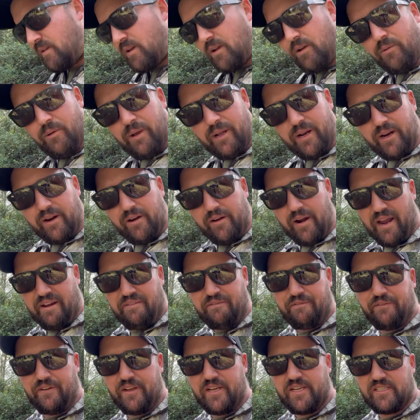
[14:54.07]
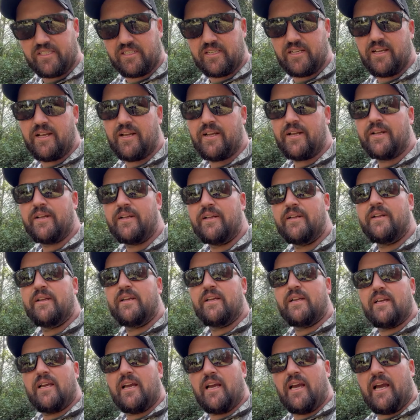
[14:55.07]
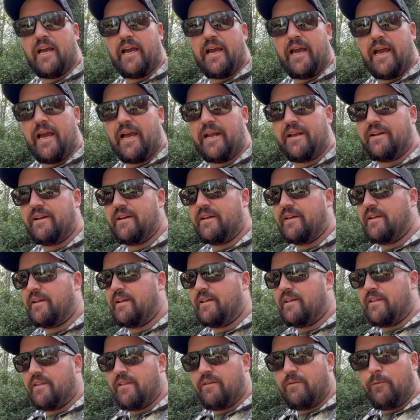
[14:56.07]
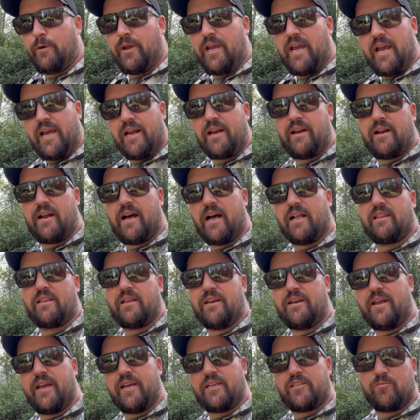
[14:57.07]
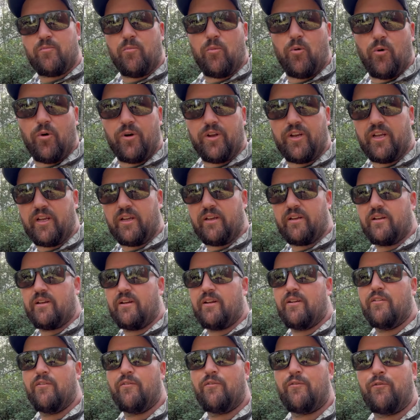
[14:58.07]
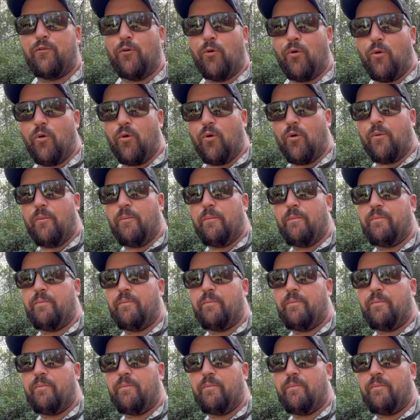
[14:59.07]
We had a great feast, and we headed out the next morning for